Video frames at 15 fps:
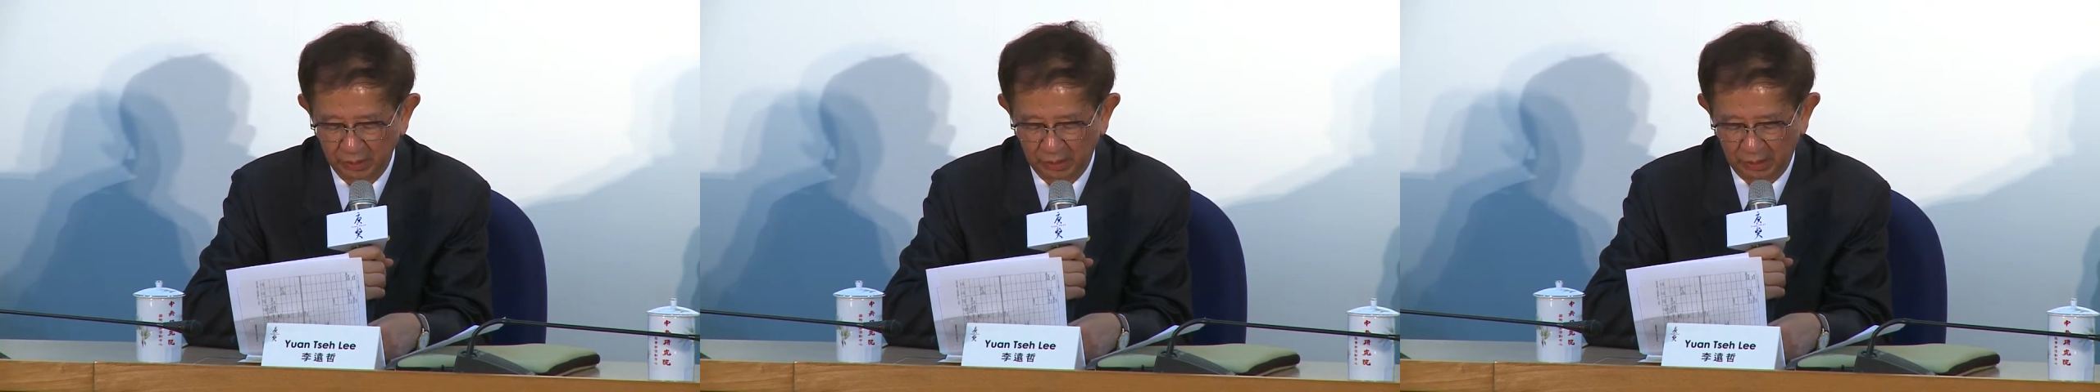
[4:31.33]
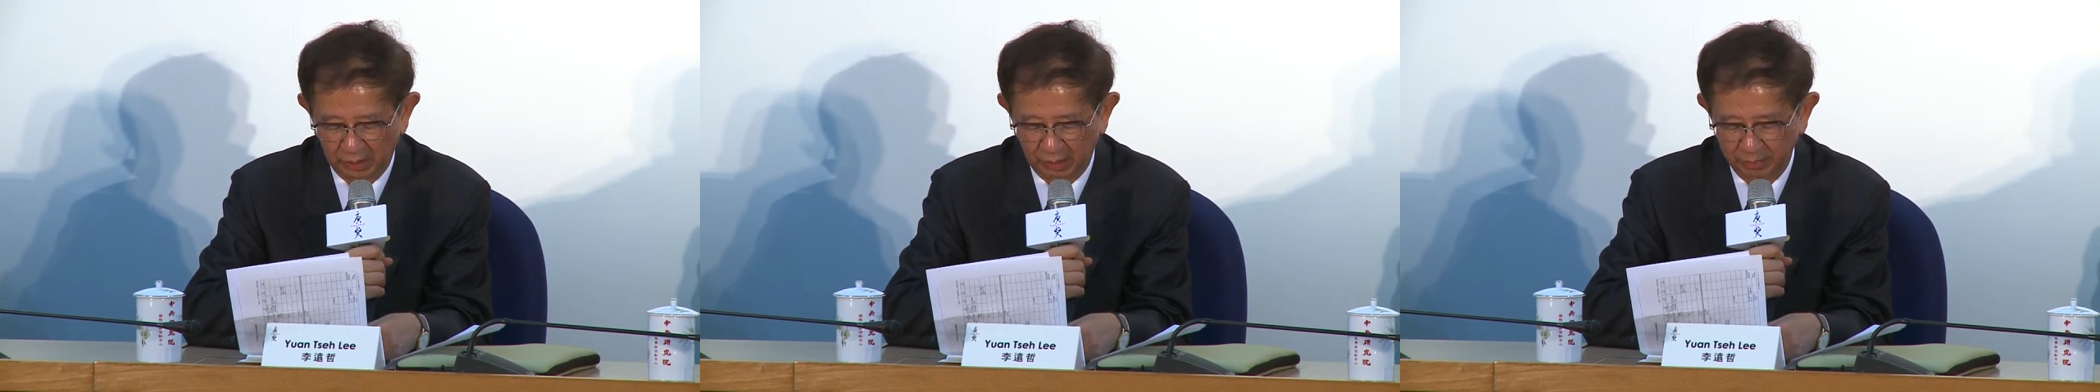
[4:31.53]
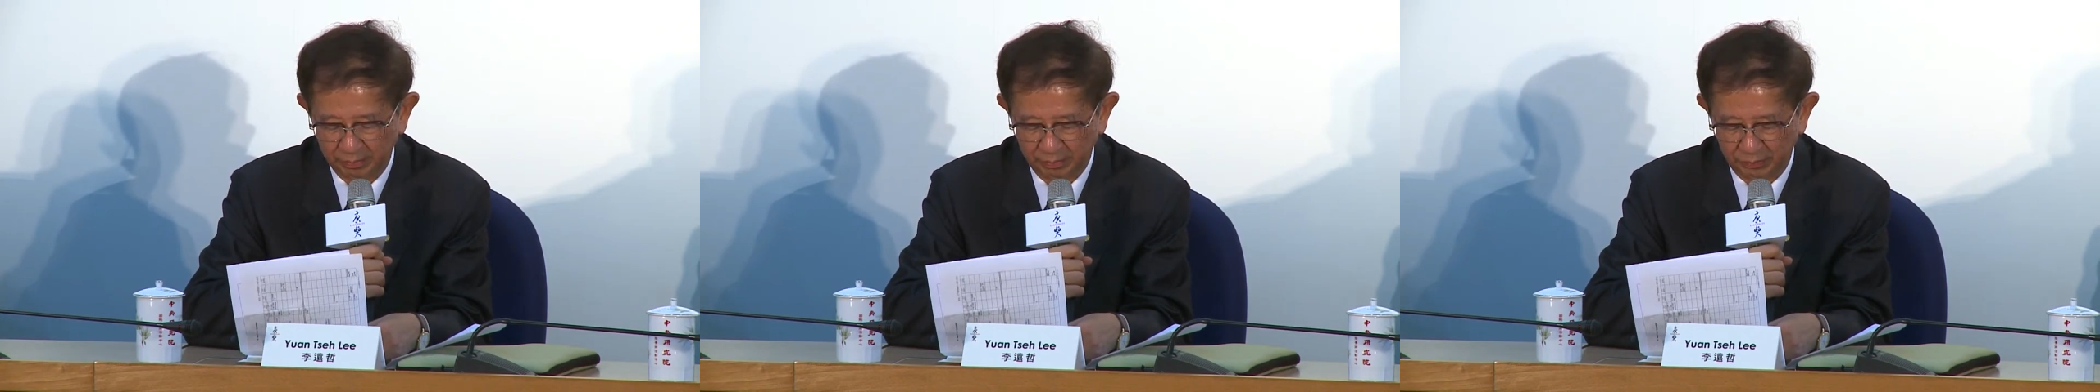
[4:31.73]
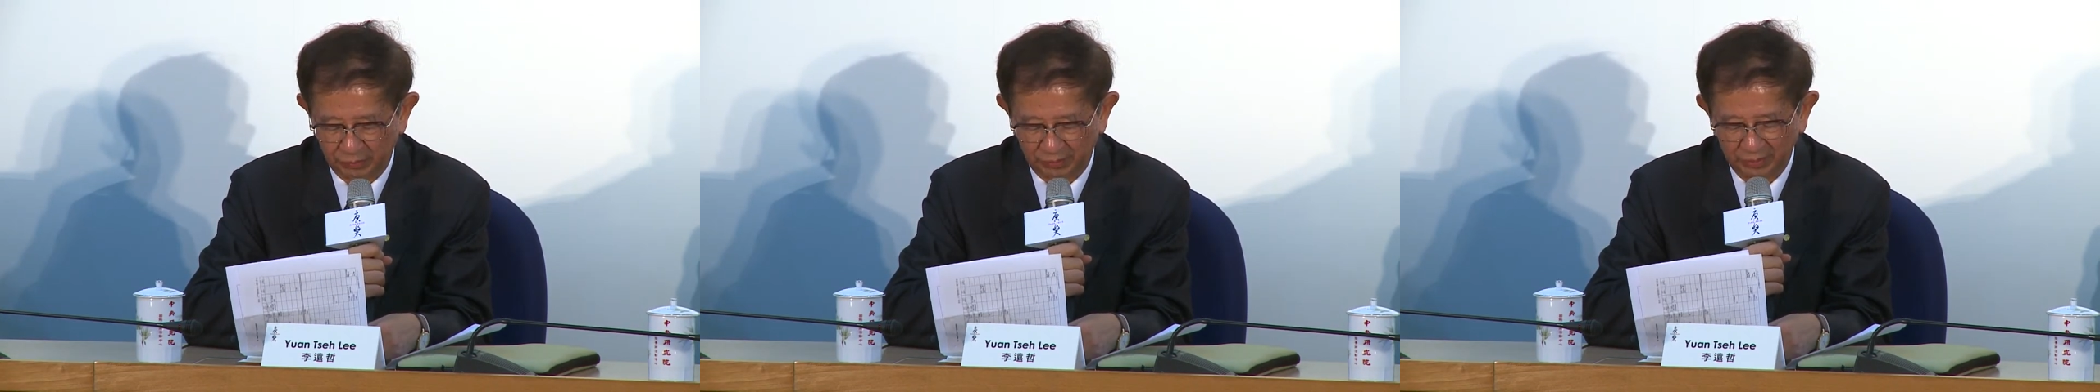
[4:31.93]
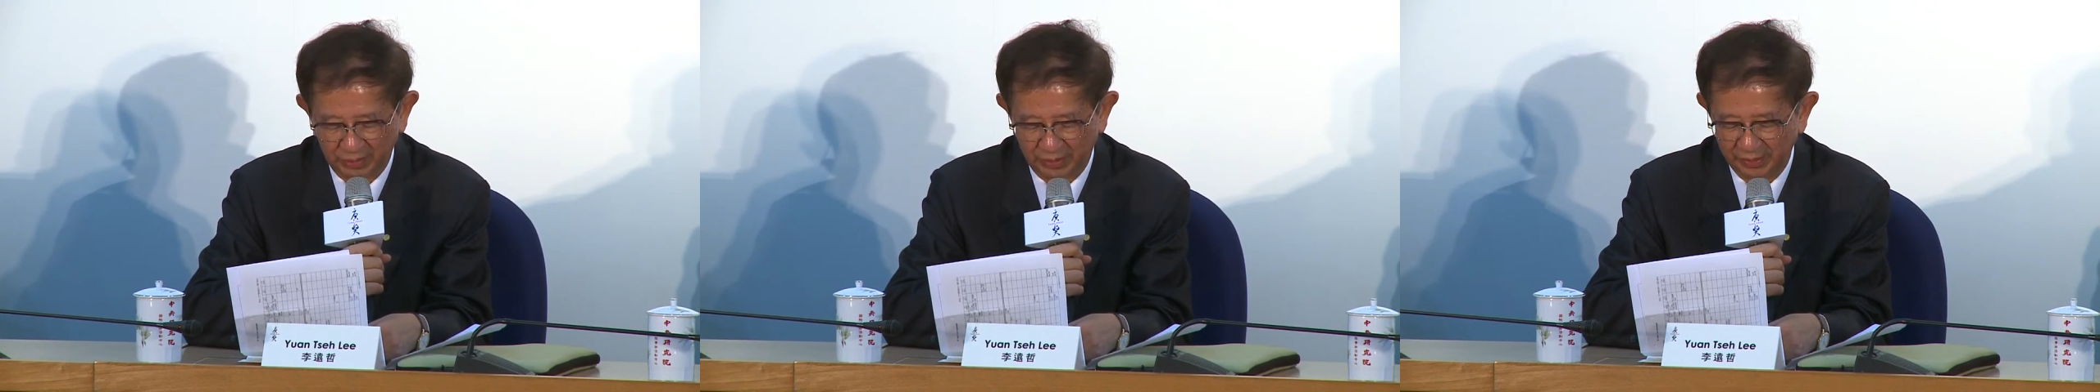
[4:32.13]
Harlem
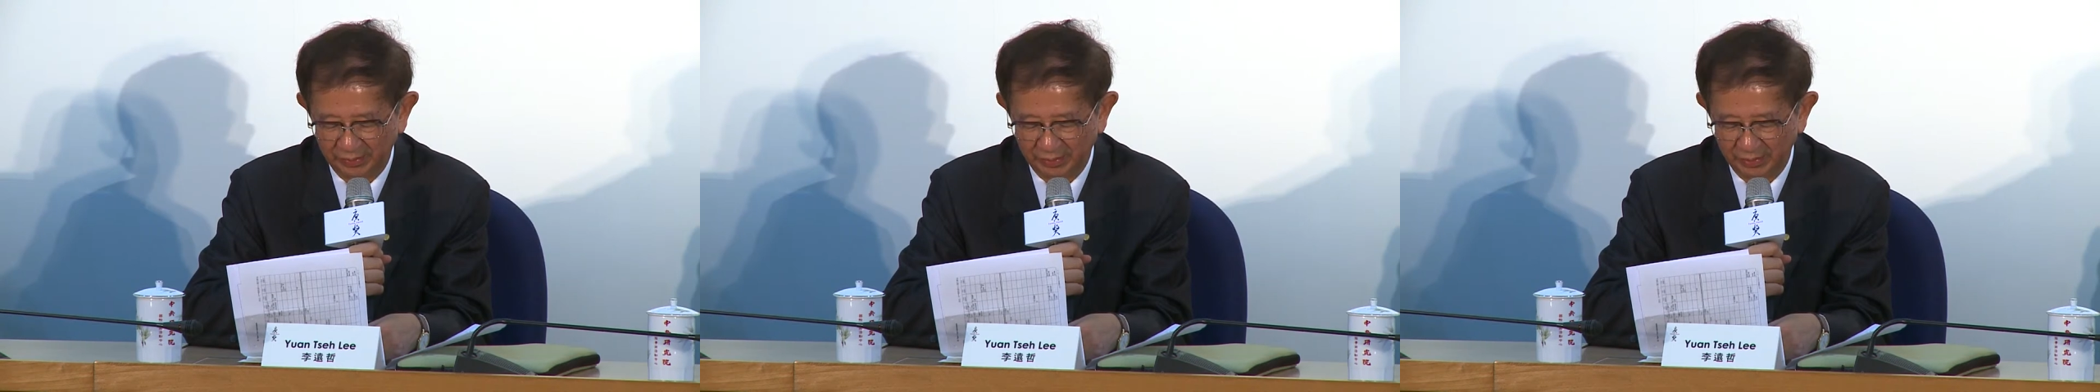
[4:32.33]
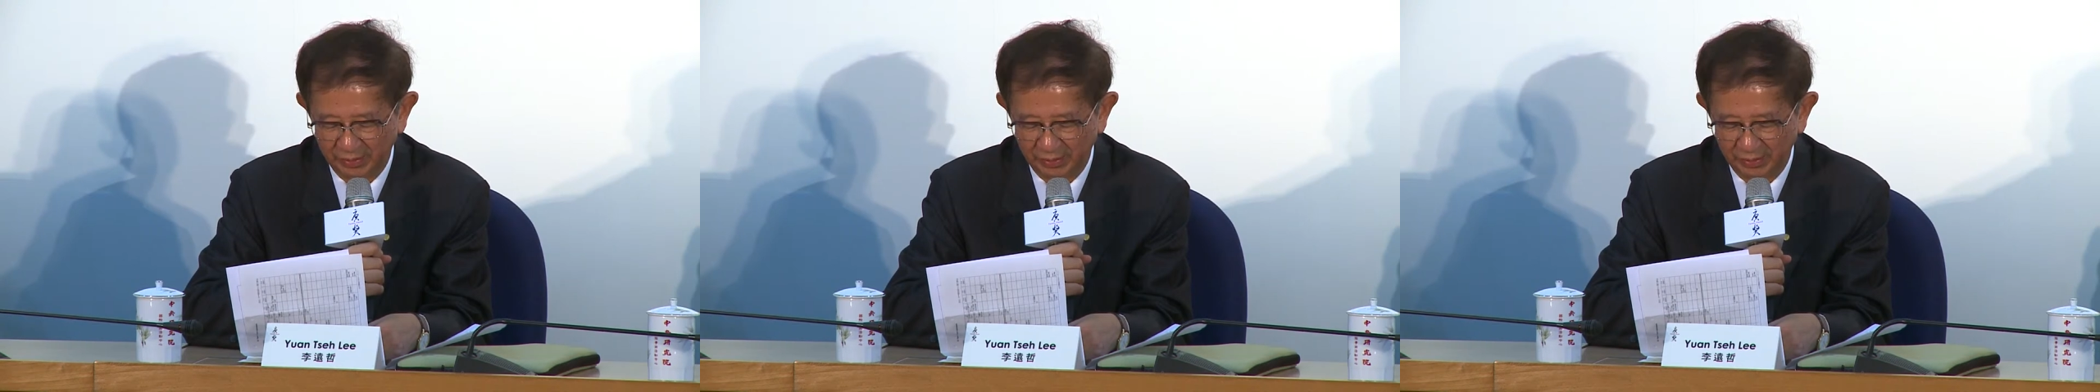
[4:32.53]
Brundtland